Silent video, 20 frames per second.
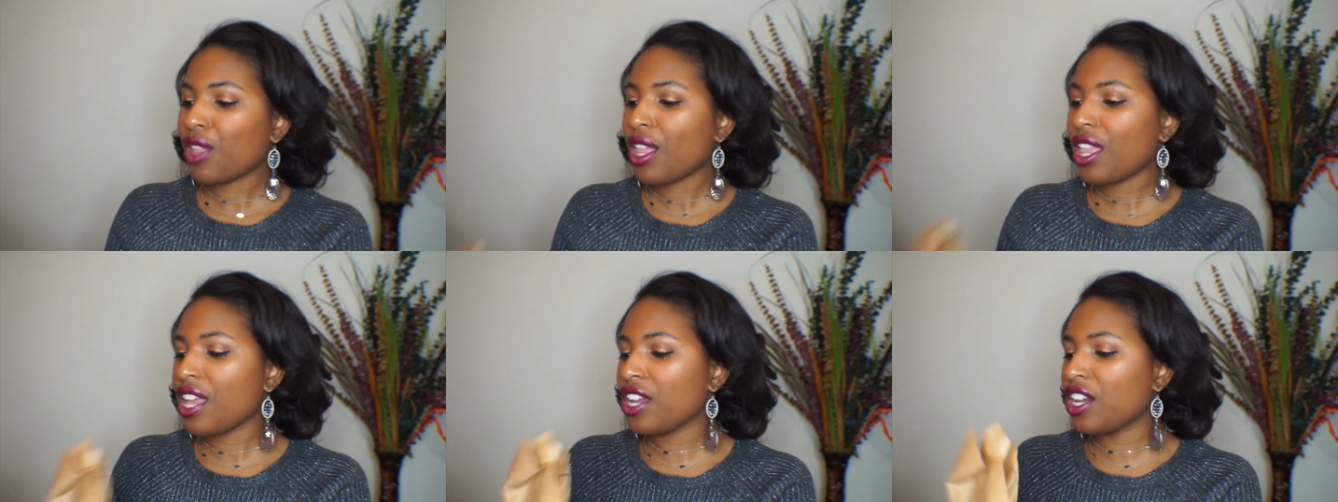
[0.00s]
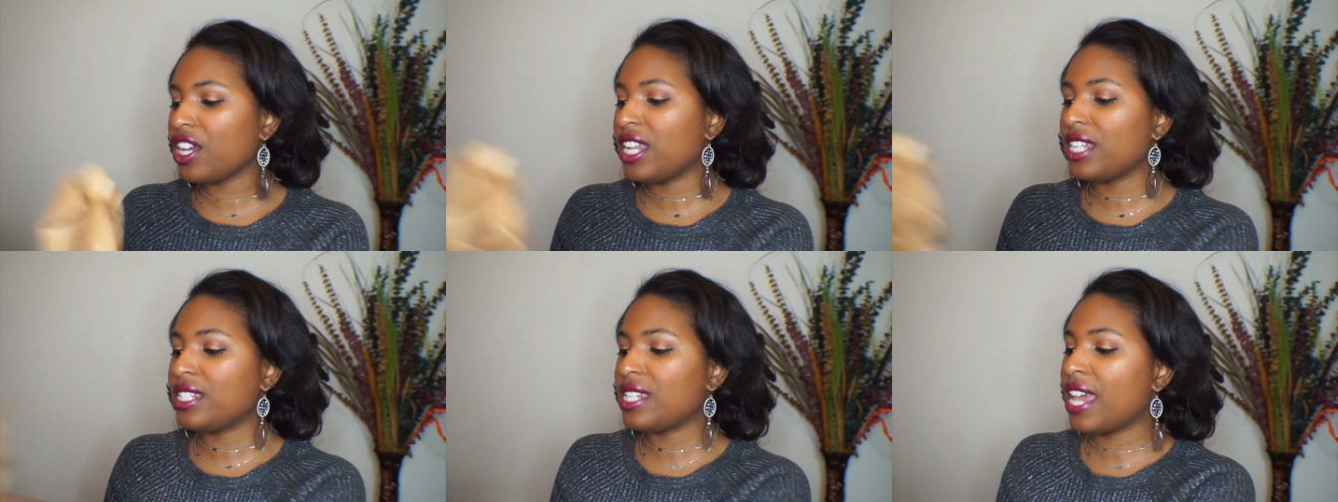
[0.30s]
I'm
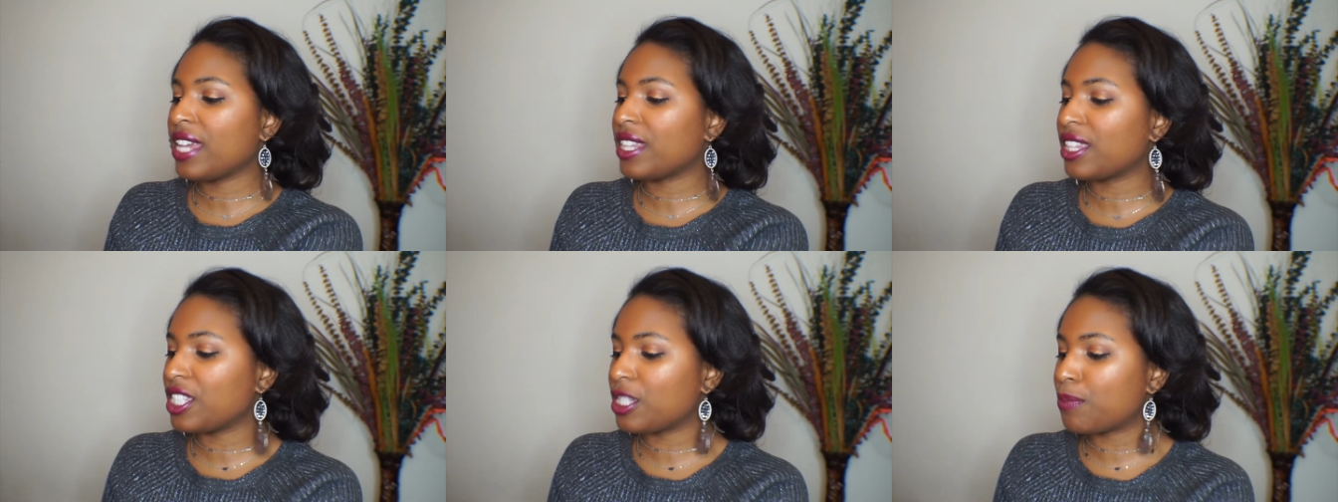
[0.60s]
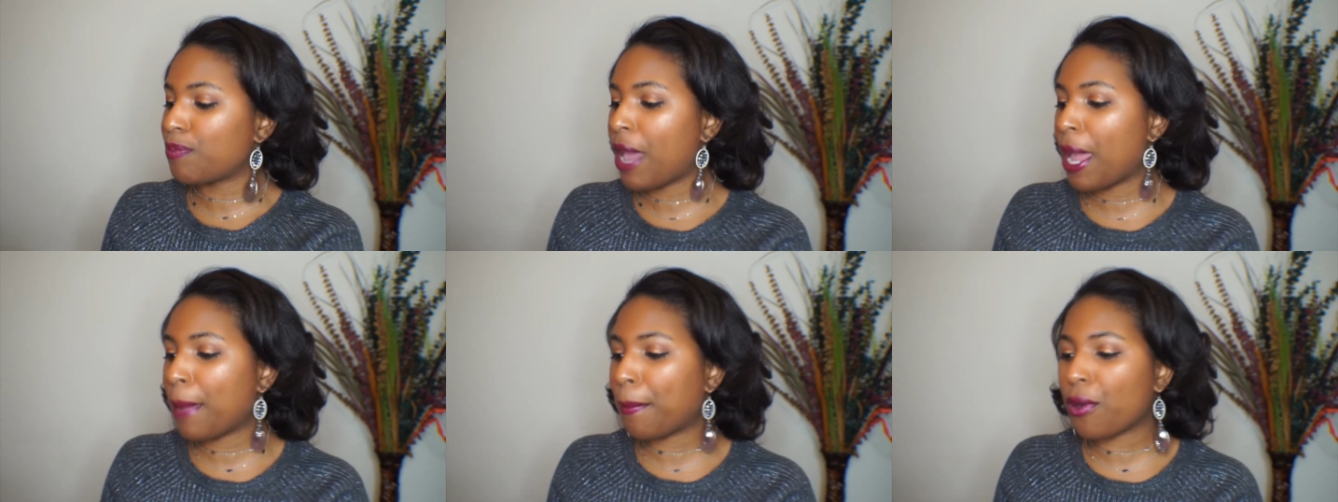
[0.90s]
gonna take this
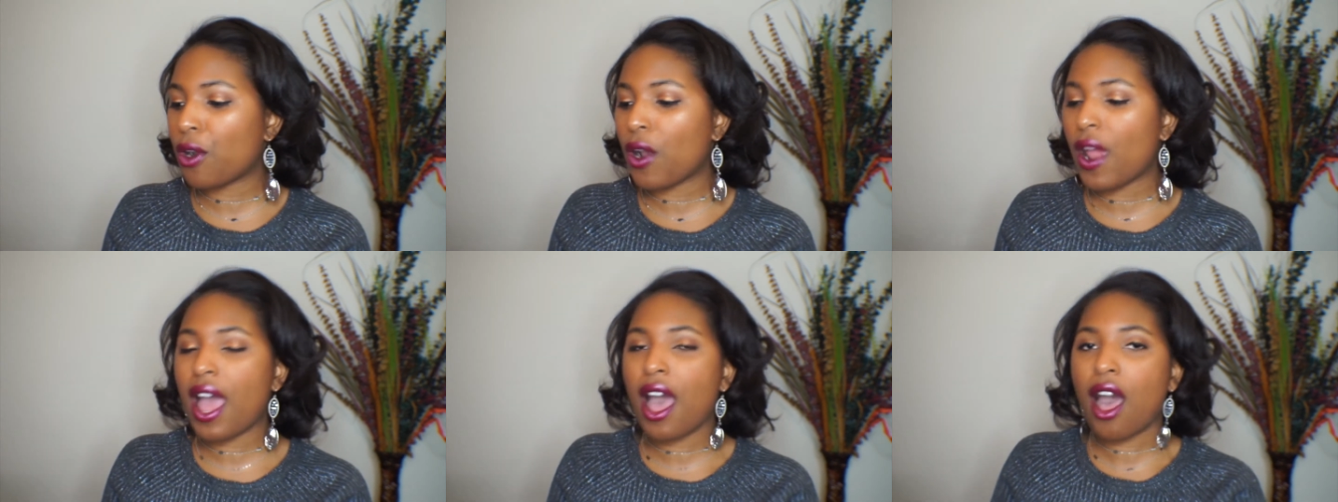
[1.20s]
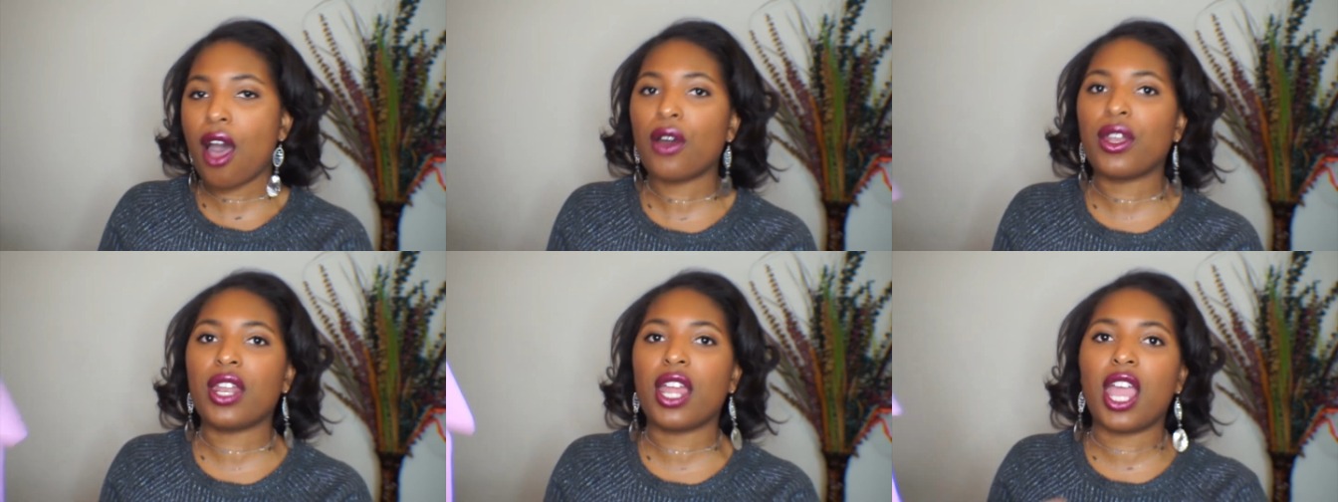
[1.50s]
paper
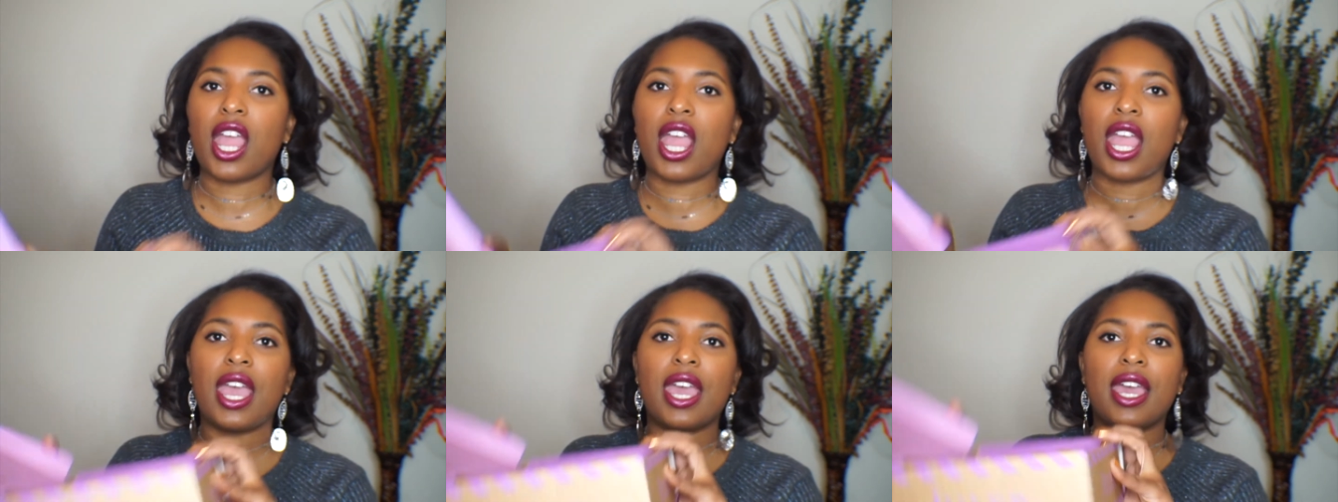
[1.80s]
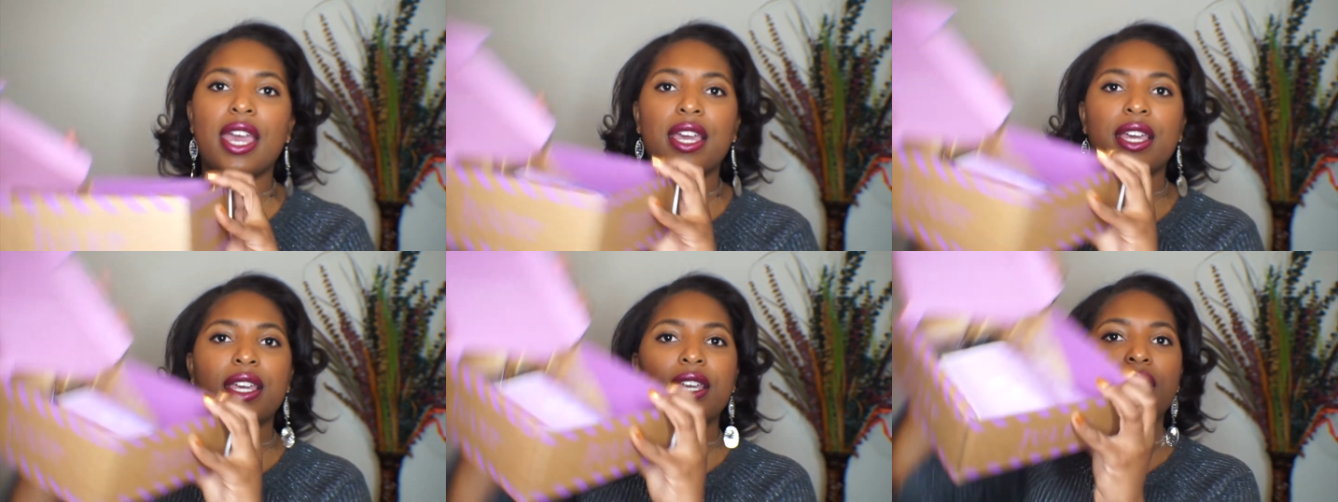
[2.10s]
out,
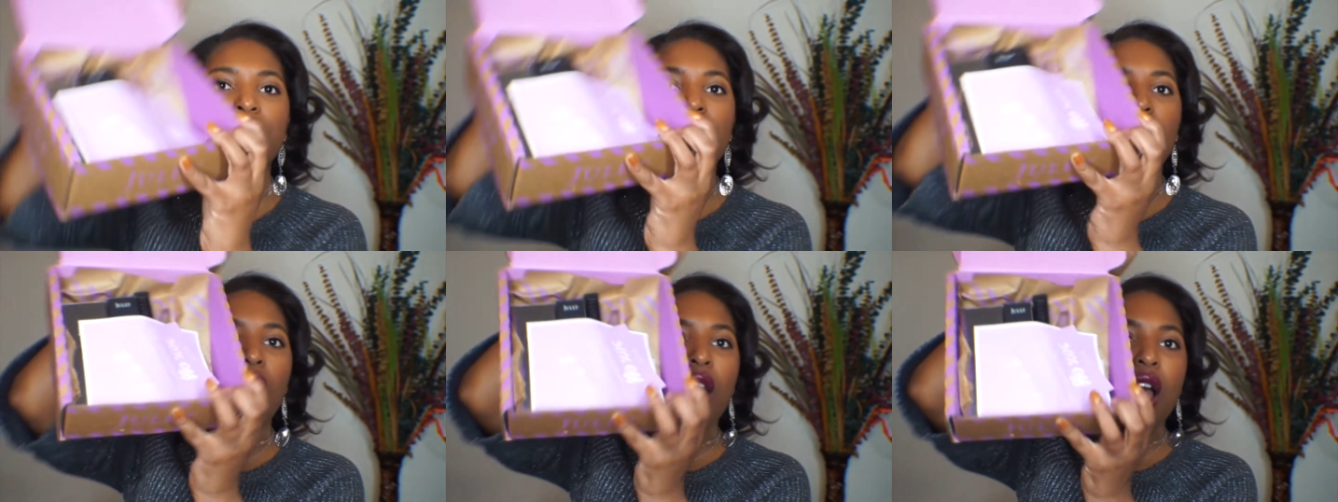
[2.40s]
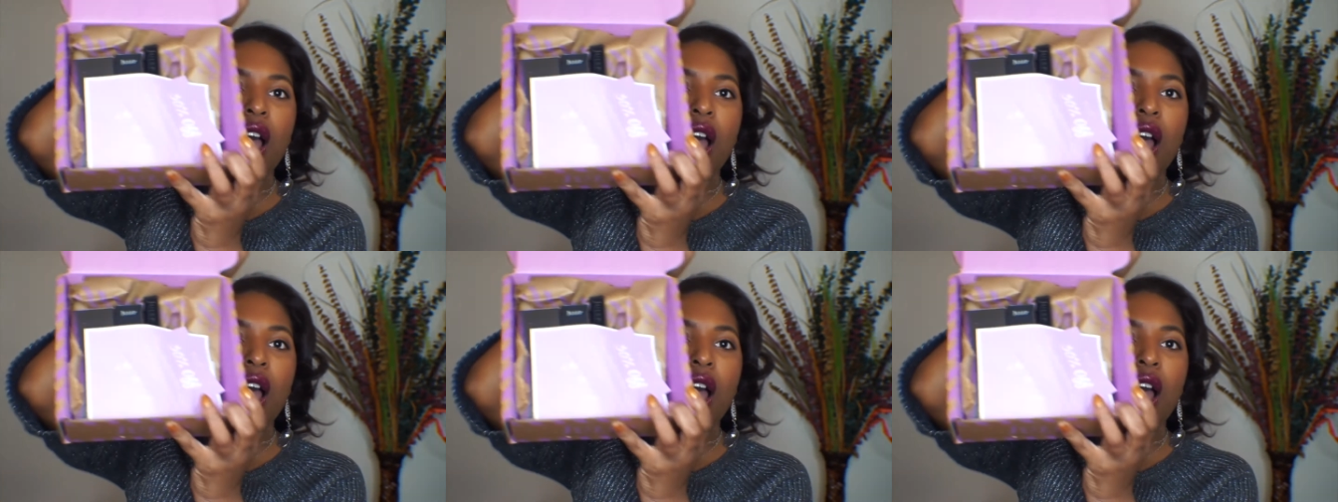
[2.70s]
and